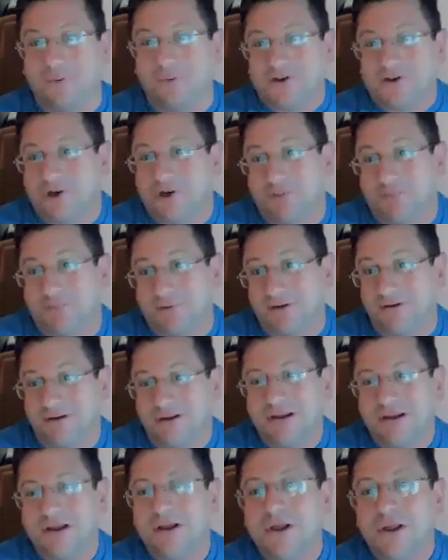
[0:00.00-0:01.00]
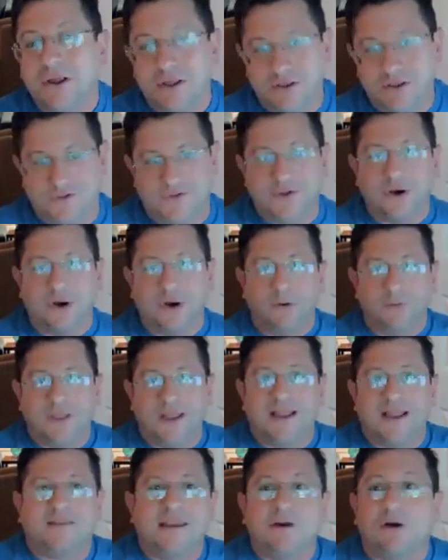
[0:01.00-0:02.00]
up in Tarpon. So they
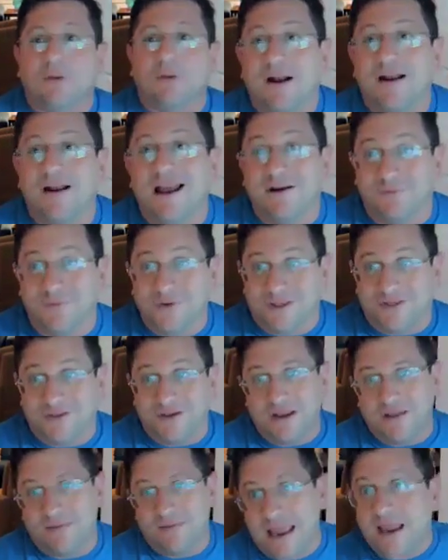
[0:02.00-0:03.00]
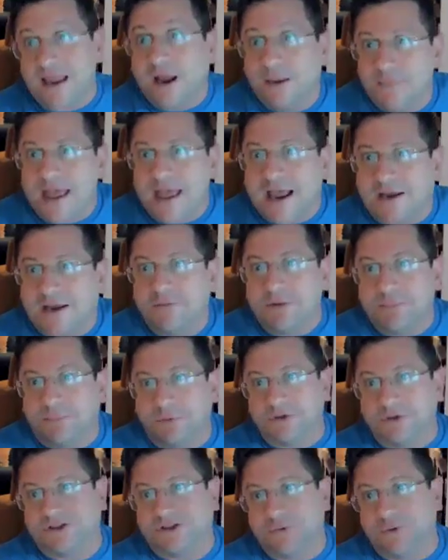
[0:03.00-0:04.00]
get to hear about everything, and they come back and
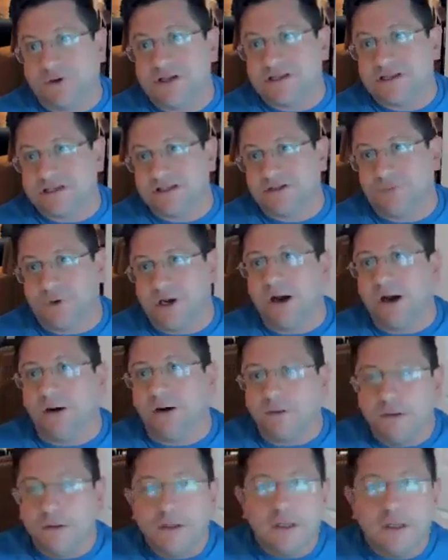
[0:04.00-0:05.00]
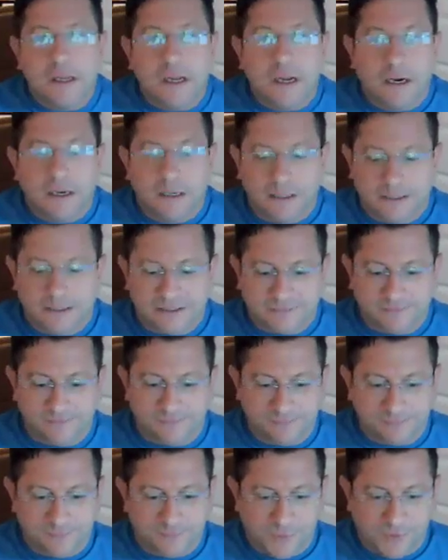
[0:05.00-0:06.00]
report to us as well.
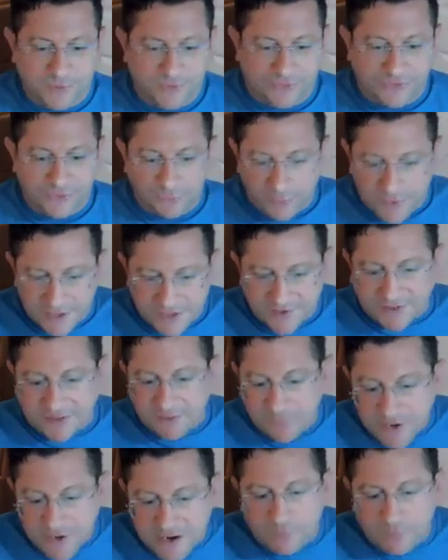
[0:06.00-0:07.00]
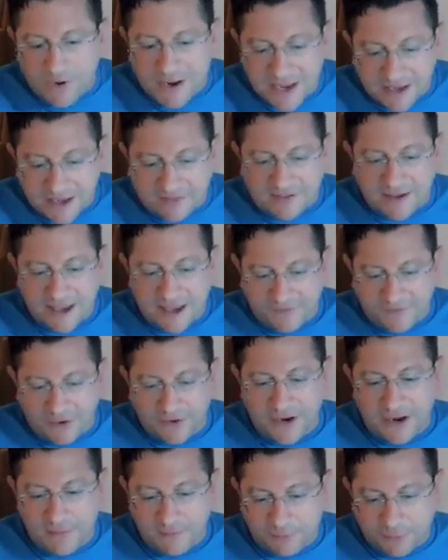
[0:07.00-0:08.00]
So we get to give our
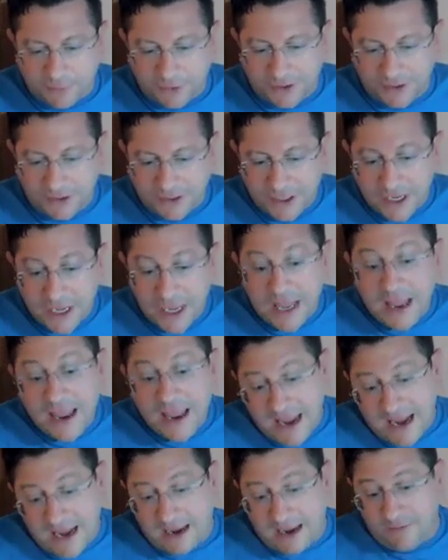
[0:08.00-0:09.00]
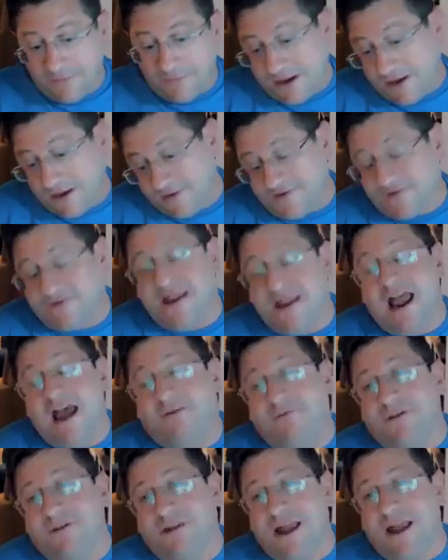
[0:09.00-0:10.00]
input, and because
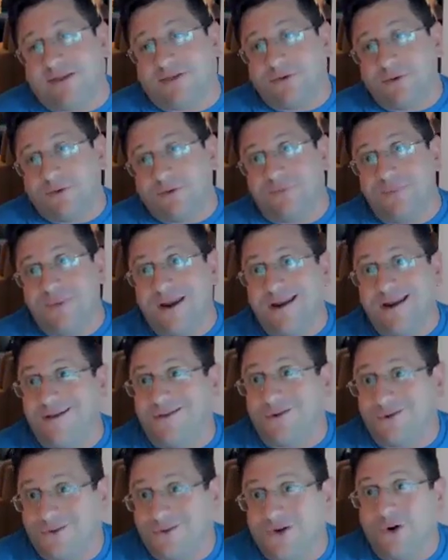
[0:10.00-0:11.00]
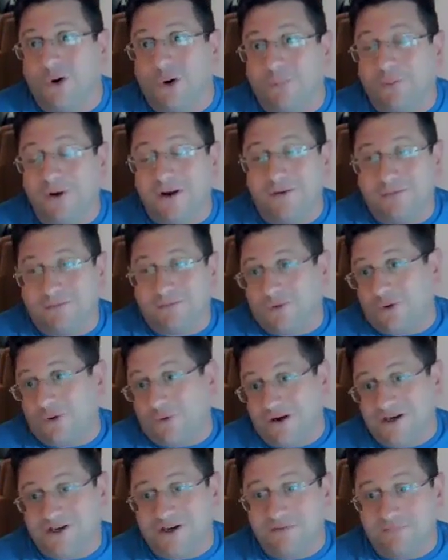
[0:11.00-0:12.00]
staff is at those meetings, there's an open and
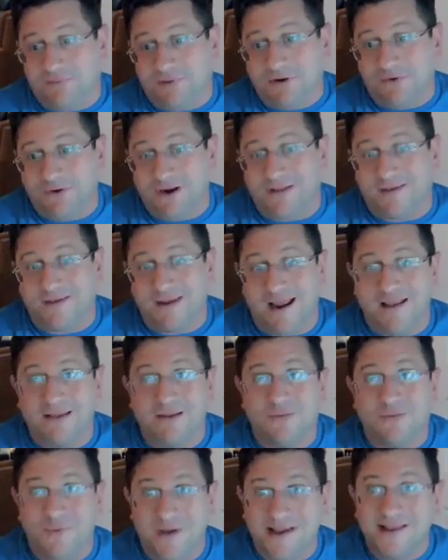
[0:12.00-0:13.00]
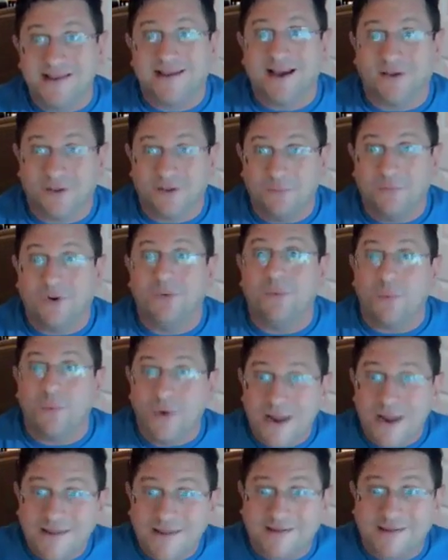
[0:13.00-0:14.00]
question period at the end, and we can tell them what
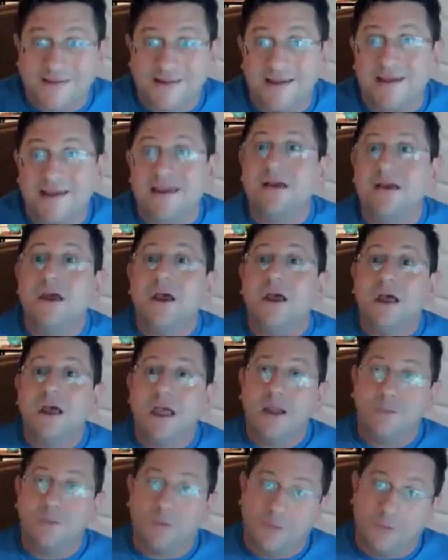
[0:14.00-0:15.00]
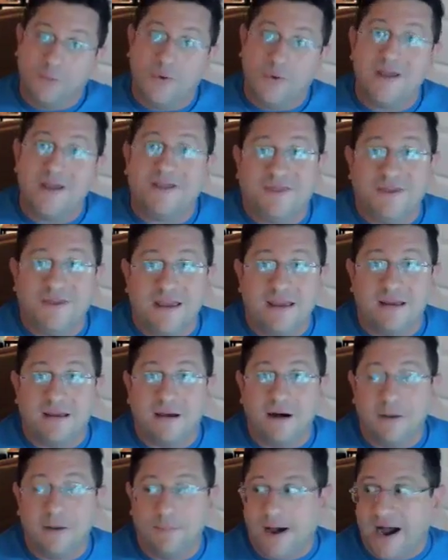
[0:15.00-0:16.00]
we see and what we think
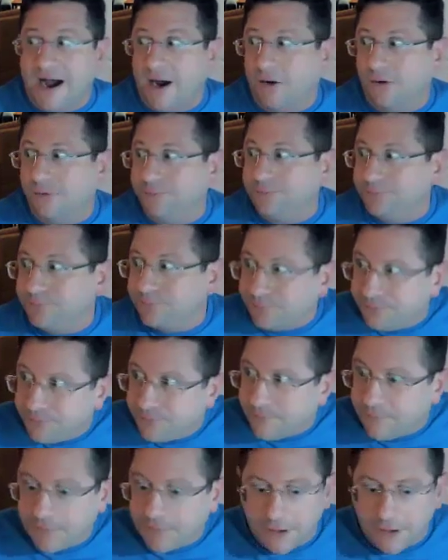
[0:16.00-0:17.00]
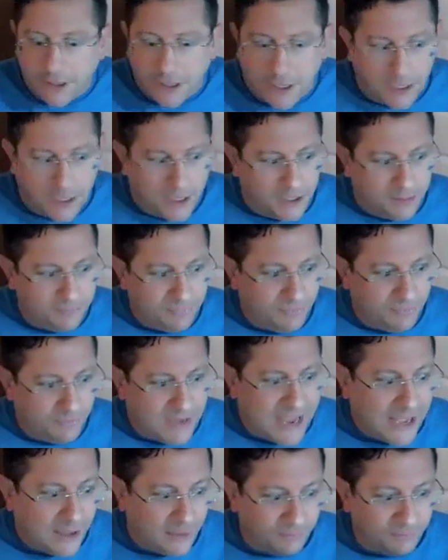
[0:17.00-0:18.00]
about
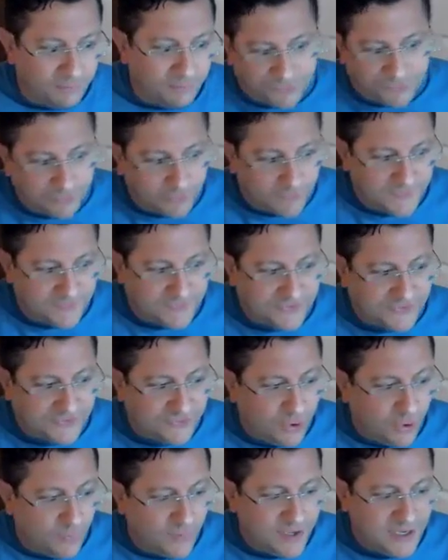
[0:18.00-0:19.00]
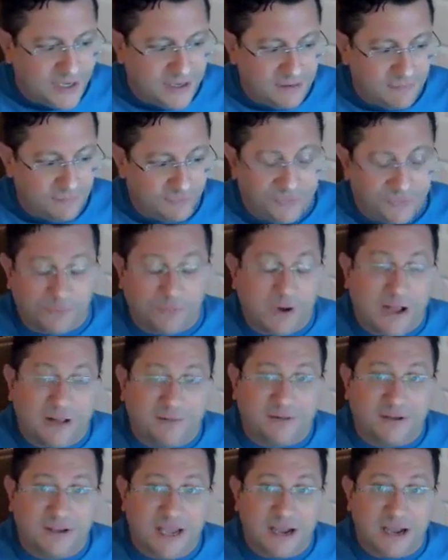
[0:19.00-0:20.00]
how service is going throughout
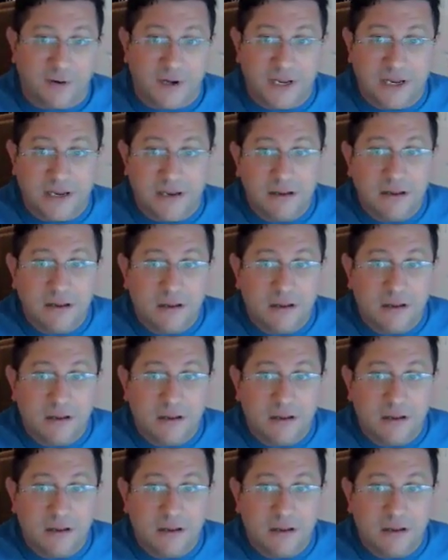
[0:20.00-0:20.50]
the county,